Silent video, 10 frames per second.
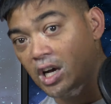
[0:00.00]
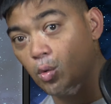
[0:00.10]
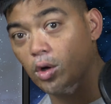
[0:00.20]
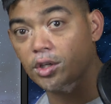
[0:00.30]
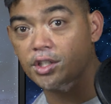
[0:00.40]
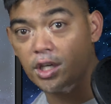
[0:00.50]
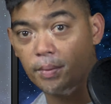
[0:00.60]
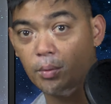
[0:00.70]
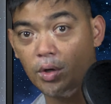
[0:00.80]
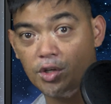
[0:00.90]
will
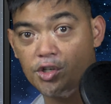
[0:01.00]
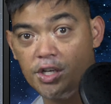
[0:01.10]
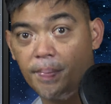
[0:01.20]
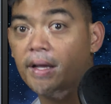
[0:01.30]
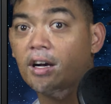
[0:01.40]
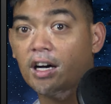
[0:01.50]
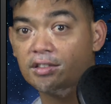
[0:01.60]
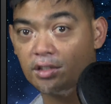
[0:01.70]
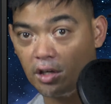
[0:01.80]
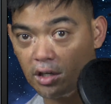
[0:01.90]
determine what your shipping
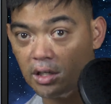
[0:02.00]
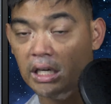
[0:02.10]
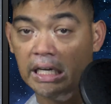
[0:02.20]
costs are.